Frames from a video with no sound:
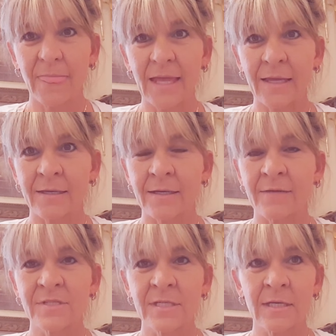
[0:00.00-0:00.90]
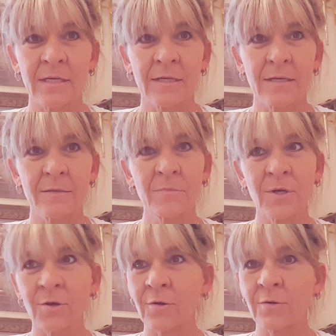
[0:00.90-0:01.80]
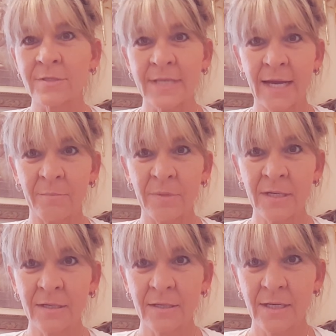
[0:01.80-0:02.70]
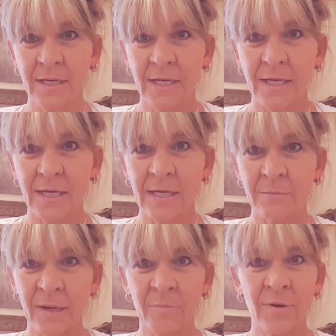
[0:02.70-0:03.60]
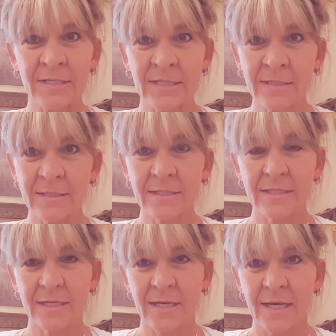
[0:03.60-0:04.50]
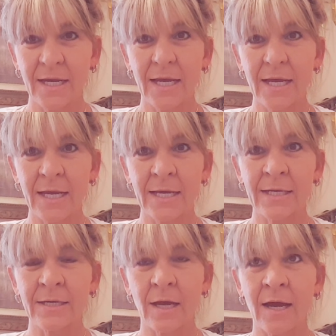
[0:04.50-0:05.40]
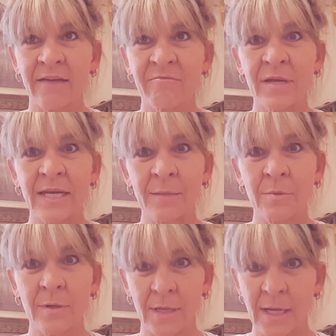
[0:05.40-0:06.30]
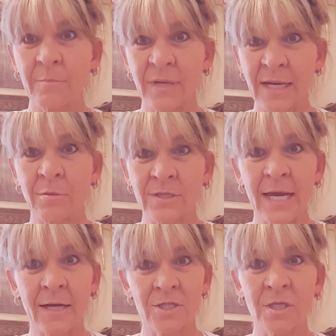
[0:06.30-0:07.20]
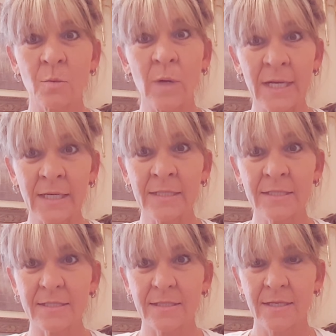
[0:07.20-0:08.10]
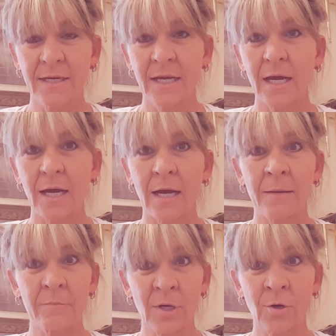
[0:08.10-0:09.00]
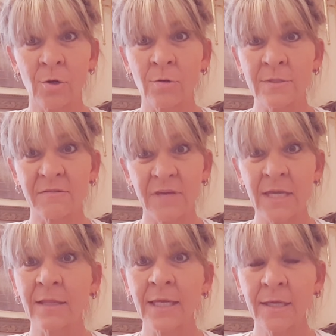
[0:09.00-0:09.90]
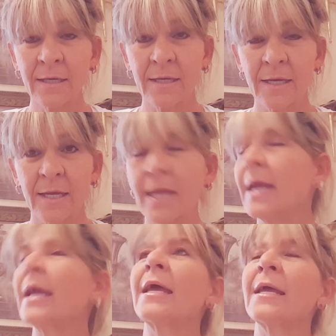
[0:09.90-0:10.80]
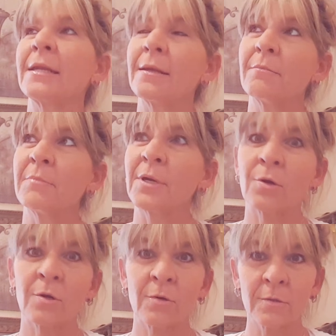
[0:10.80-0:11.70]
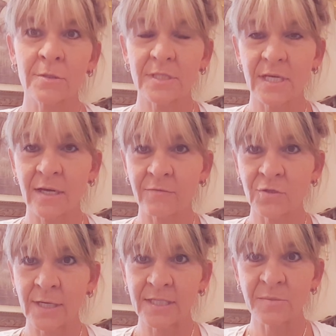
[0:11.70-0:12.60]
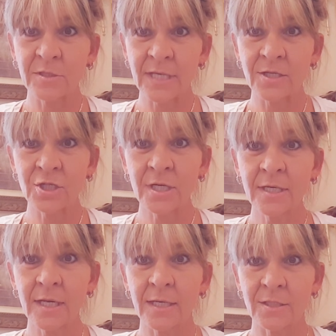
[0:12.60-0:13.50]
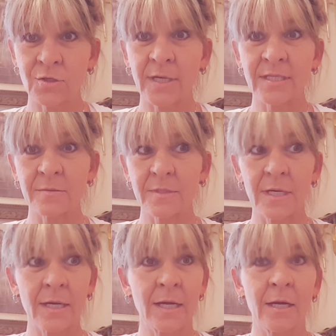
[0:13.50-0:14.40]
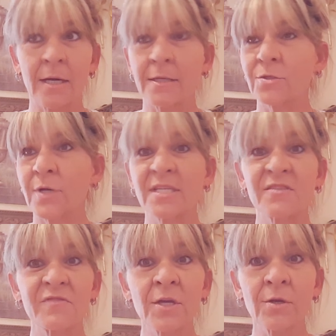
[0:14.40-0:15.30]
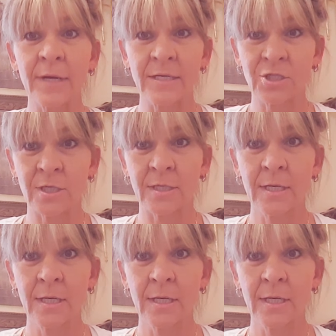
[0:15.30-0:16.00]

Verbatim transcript: and I've seen miracles happen in my presence and I've been, been able to actually witness uh, miracles of healing and miracles of transmutation and trans uh, transfiguration